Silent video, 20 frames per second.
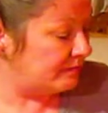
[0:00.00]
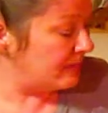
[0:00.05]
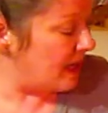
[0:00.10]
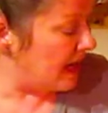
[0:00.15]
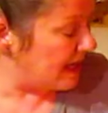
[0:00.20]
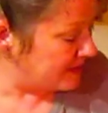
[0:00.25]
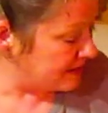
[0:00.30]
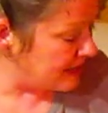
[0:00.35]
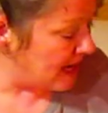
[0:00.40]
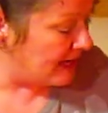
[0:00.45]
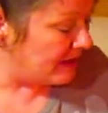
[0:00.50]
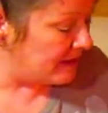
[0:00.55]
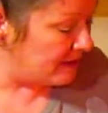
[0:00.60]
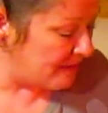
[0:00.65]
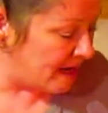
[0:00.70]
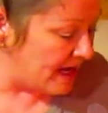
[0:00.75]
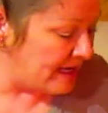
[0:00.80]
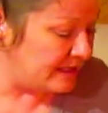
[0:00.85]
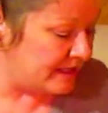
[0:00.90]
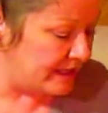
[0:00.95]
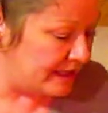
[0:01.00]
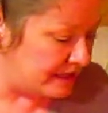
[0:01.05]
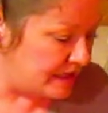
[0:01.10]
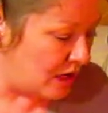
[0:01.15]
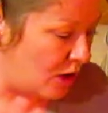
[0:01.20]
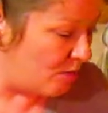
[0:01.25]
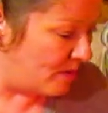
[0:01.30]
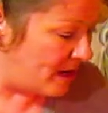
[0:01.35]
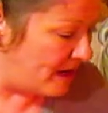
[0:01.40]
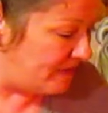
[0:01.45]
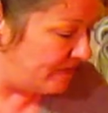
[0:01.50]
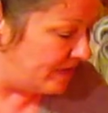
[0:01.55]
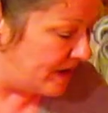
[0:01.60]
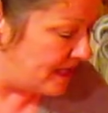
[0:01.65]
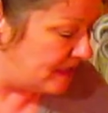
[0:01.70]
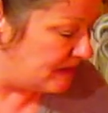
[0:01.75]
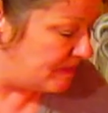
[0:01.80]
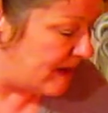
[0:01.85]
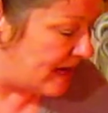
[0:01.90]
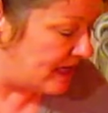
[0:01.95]
decided to make these homemade
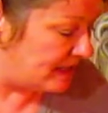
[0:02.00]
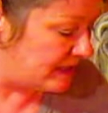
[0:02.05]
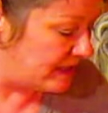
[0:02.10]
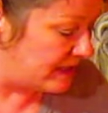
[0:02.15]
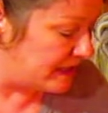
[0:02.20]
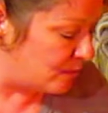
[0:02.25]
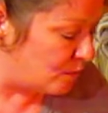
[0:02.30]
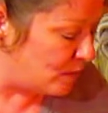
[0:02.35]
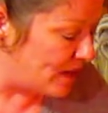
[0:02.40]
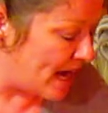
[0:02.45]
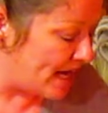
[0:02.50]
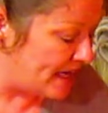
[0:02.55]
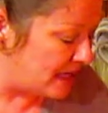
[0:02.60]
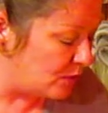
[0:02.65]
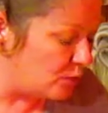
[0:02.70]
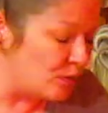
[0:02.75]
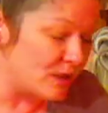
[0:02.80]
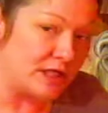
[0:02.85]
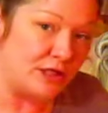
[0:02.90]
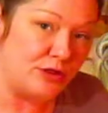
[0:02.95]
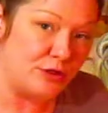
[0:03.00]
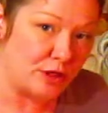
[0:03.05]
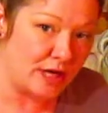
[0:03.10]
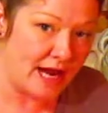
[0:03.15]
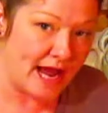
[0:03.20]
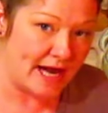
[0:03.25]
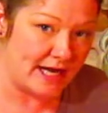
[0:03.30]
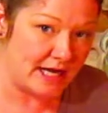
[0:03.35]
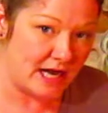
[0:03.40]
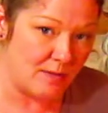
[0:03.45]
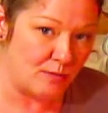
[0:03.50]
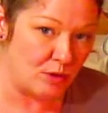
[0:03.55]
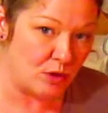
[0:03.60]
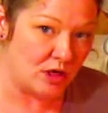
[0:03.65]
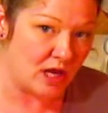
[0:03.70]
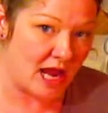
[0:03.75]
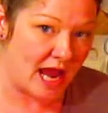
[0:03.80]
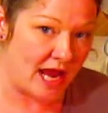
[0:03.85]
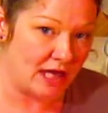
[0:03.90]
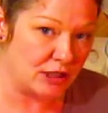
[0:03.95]
face masks, and then when I get really good at it, I'm going
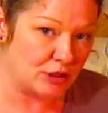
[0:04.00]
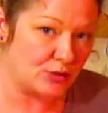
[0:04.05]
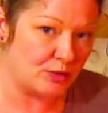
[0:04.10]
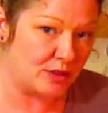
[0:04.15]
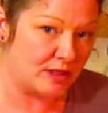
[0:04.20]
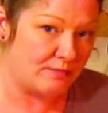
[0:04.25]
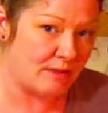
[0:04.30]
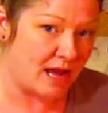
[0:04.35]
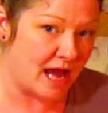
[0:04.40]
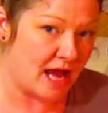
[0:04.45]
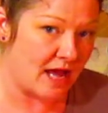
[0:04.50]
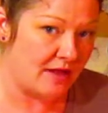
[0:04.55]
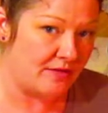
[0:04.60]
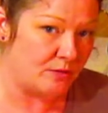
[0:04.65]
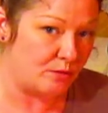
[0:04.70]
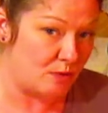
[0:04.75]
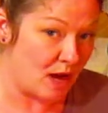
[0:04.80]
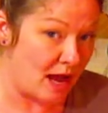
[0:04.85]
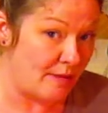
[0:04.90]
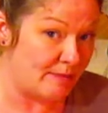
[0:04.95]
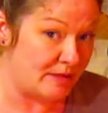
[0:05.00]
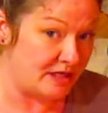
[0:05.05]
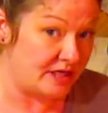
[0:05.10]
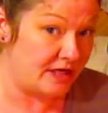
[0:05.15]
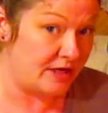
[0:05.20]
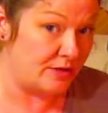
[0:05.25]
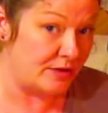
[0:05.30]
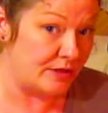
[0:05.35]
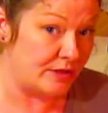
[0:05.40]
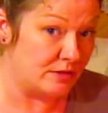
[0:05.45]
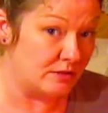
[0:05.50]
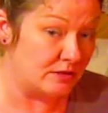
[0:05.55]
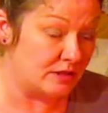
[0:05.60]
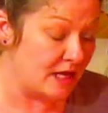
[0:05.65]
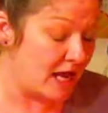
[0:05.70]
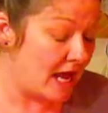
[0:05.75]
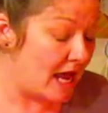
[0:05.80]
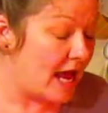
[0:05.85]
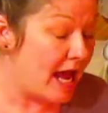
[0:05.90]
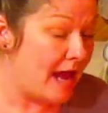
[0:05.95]
to actually buy the right materials
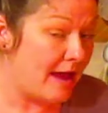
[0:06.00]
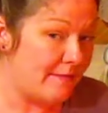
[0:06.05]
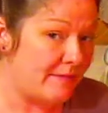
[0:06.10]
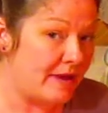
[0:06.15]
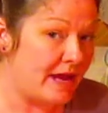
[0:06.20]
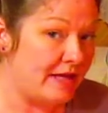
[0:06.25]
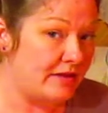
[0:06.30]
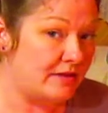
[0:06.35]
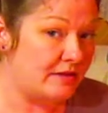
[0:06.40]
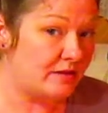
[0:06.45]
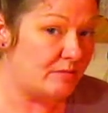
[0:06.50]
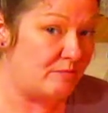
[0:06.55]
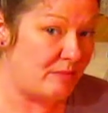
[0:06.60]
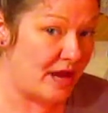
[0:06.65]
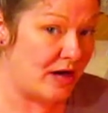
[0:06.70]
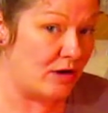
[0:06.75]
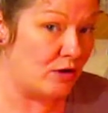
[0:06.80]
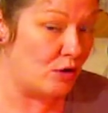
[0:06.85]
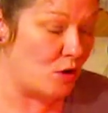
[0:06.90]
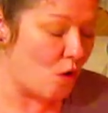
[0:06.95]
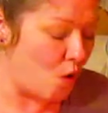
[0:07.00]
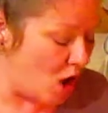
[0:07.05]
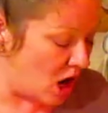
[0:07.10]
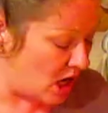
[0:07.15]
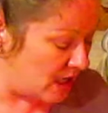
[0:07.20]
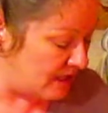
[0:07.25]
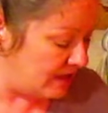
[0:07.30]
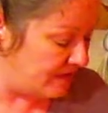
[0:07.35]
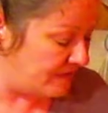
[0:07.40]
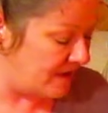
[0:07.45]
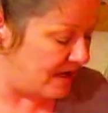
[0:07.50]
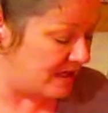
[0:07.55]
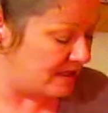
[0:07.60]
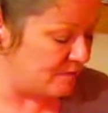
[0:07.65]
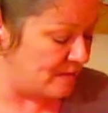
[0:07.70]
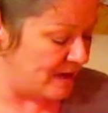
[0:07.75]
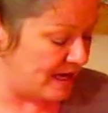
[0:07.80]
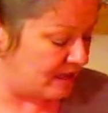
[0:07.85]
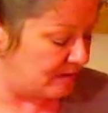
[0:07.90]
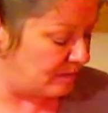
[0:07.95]
and make the better quality face
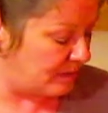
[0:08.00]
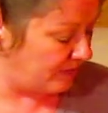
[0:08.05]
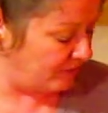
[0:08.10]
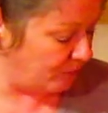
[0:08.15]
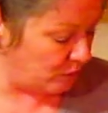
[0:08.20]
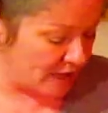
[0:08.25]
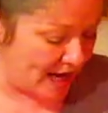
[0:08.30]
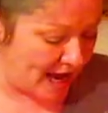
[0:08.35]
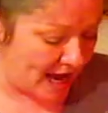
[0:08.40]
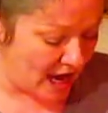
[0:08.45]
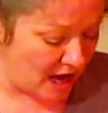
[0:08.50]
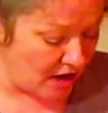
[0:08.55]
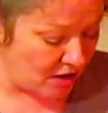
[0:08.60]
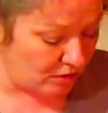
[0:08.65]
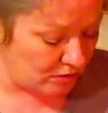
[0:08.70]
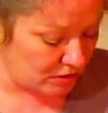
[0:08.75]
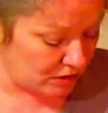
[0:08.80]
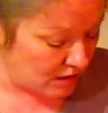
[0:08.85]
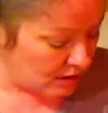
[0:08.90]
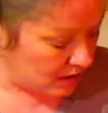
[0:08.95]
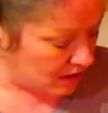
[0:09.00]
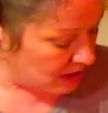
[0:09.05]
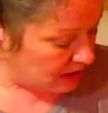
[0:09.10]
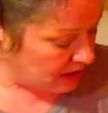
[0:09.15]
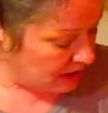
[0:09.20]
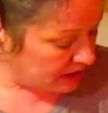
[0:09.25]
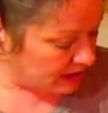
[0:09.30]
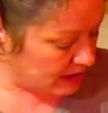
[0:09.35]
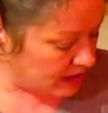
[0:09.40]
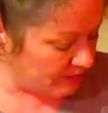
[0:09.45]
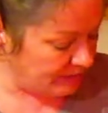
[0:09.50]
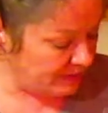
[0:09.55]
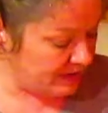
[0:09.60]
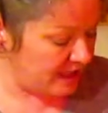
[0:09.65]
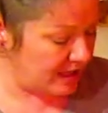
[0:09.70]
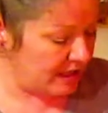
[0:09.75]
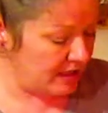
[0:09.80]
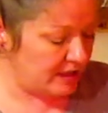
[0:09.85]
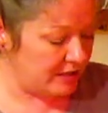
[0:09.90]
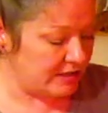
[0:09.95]
mask. But for now,
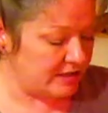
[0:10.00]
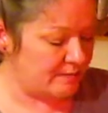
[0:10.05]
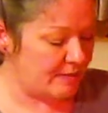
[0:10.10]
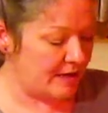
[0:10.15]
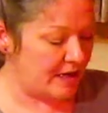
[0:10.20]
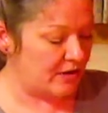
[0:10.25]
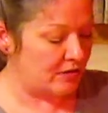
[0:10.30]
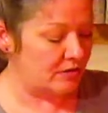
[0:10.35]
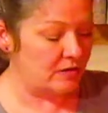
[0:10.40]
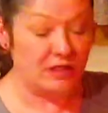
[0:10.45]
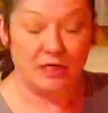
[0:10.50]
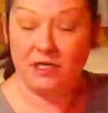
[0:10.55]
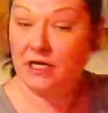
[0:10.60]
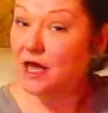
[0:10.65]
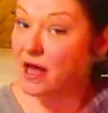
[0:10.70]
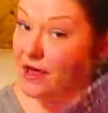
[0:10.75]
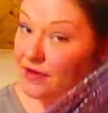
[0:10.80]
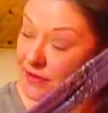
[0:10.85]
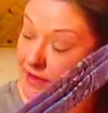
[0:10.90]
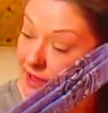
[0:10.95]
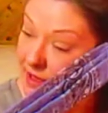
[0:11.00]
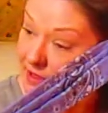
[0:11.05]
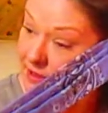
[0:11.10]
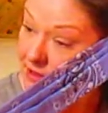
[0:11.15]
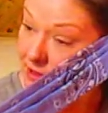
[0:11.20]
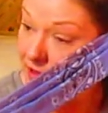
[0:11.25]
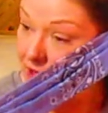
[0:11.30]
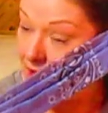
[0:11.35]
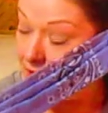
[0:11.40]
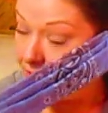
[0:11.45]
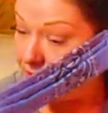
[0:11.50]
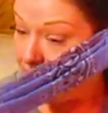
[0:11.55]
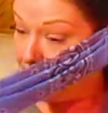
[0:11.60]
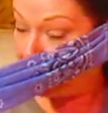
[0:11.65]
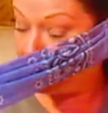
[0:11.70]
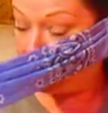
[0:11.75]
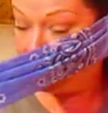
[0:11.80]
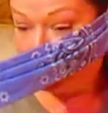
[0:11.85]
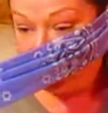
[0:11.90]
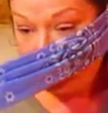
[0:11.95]
something is better than nothing. So
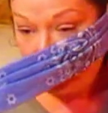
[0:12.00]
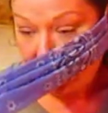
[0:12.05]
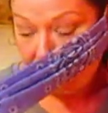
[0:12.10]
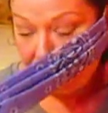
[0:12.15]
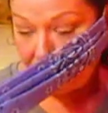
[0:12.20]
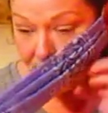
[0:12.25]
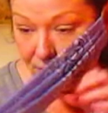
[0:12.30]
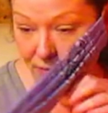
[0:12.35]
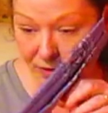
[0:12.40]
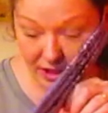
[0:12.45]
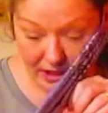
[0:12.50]
these fit pretty